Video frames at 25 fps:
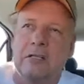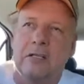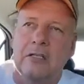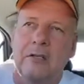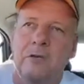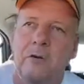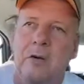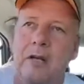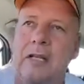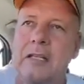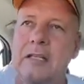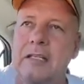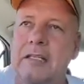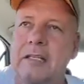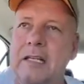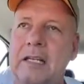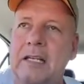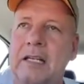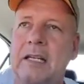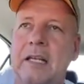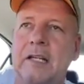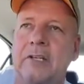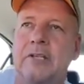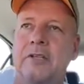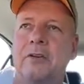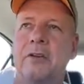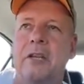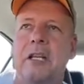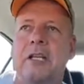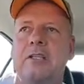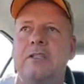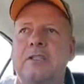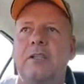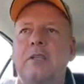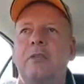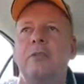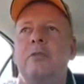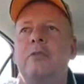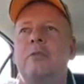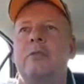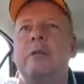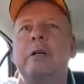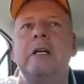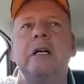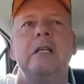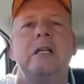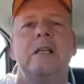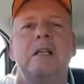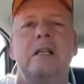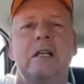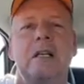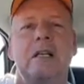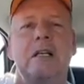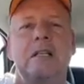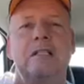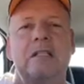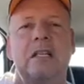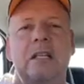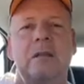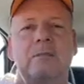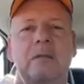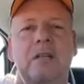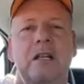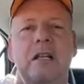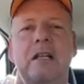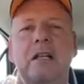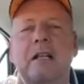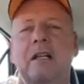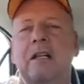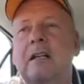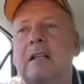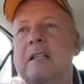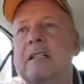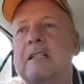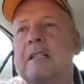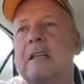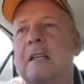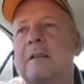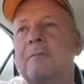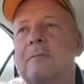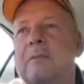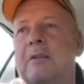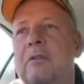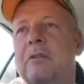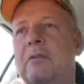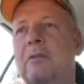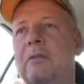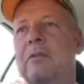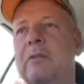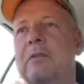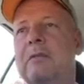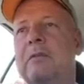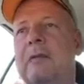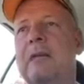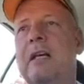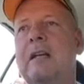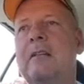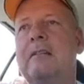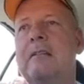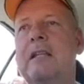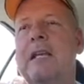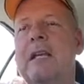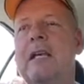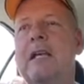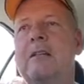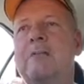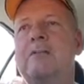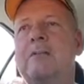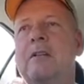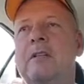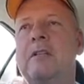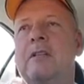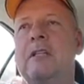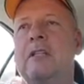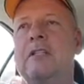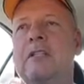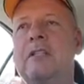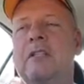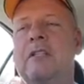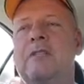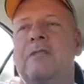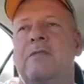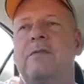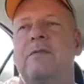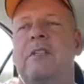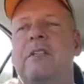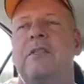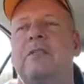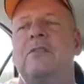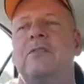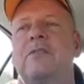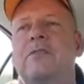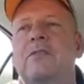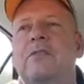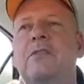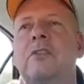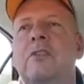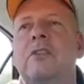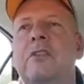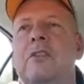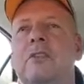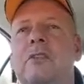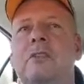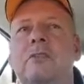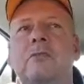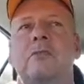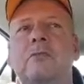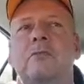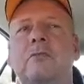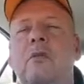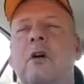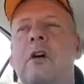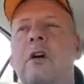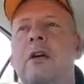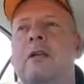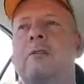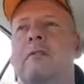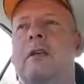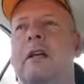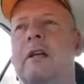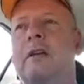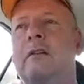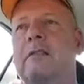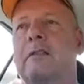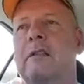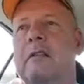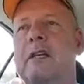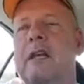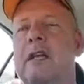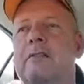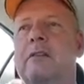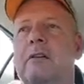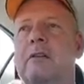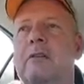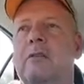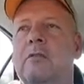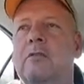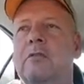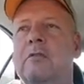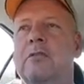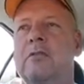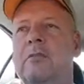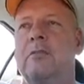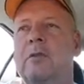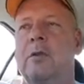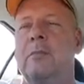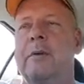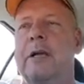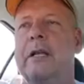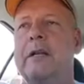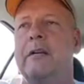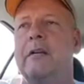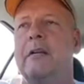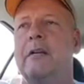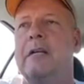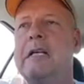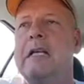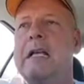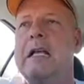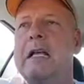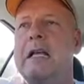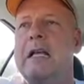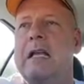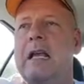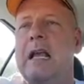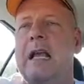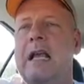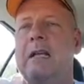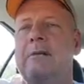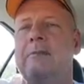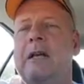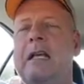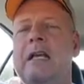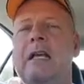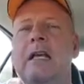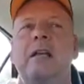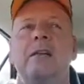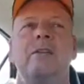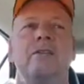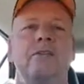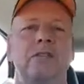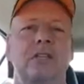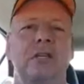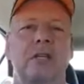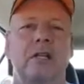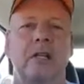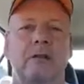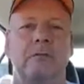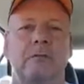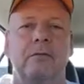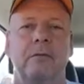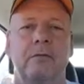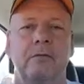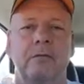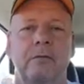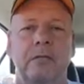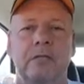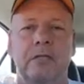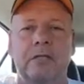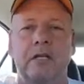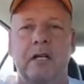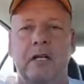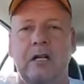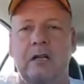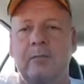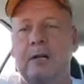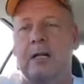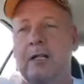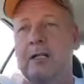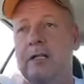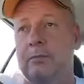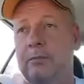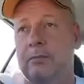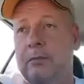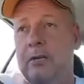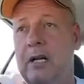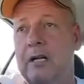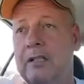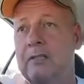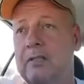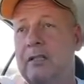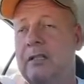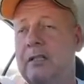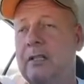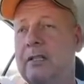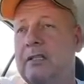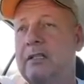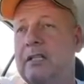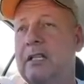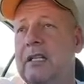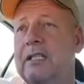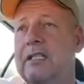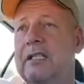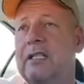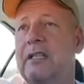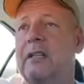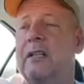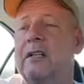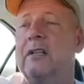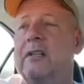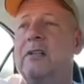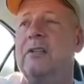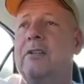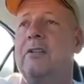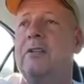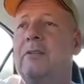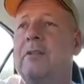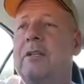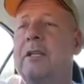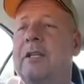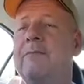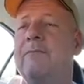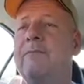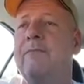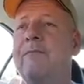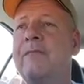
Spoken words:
quite a teenager at 2, but same kind of concept. Don't gross me out, Dad. But it just feels good to walk around and have your clothes feel better, and my energy level. I'm going to talk about this project that Stacy and I are doing,